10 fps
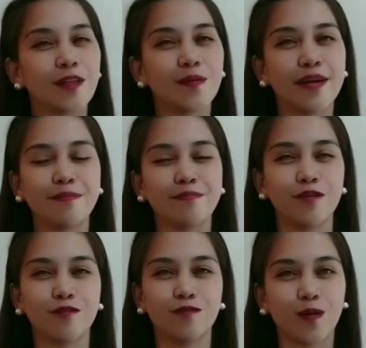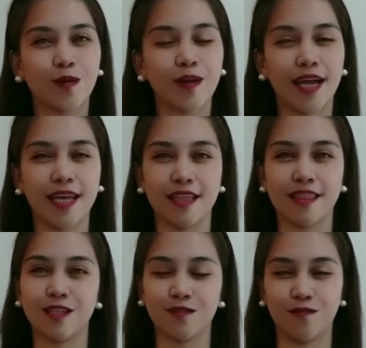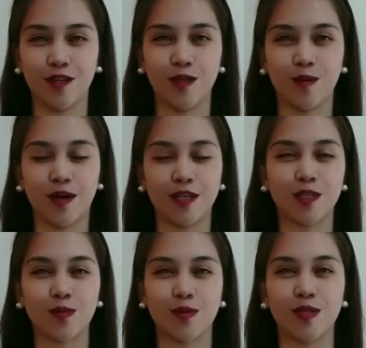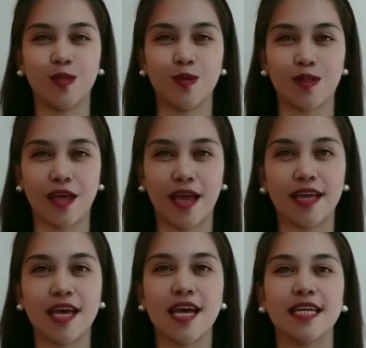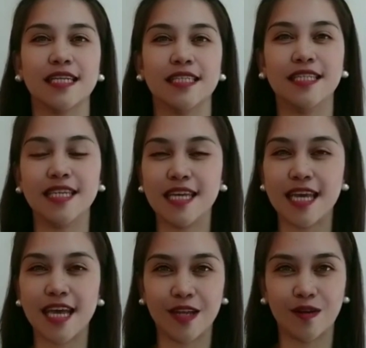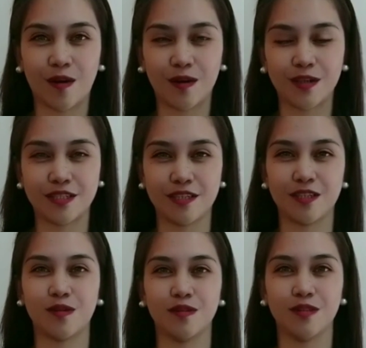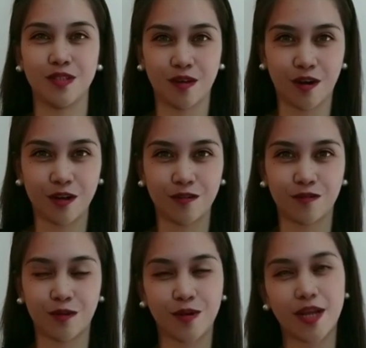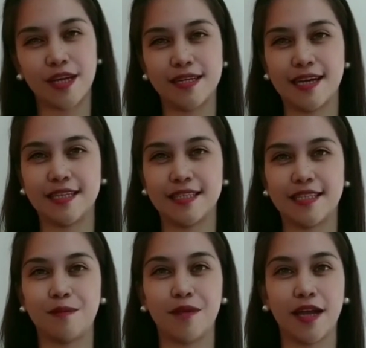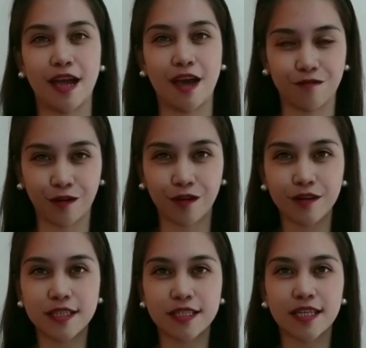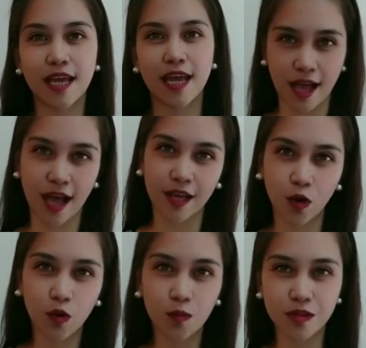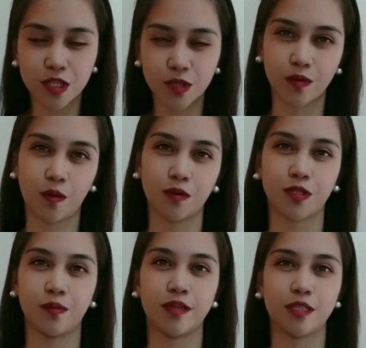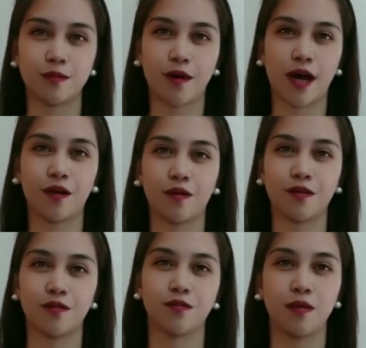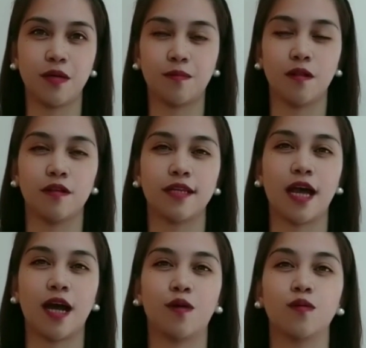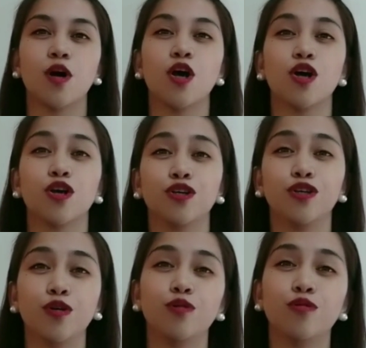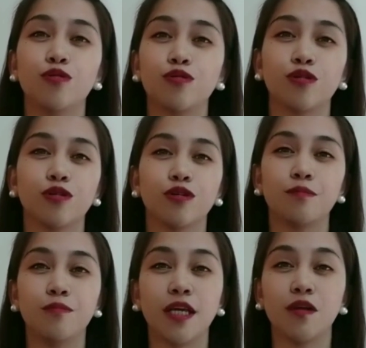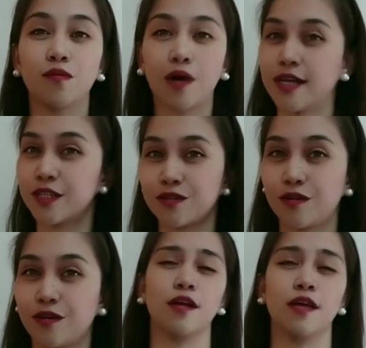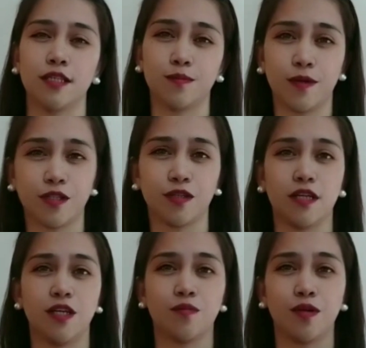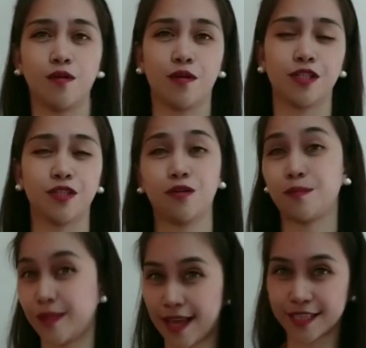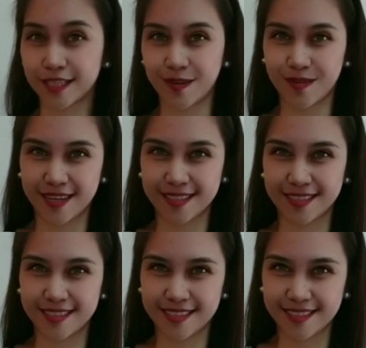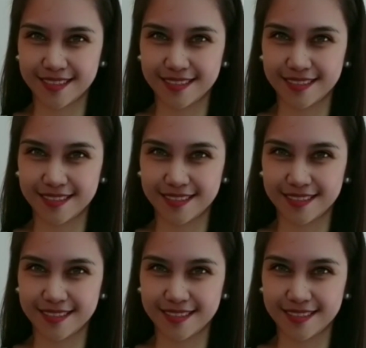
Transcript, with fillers: the way, before I end this video, I just wanted to thank DNR Central Luzon for recognizing my efforts. I hope this will also inspire other people on how you could be wiser, especially in regards to your plastic wastes.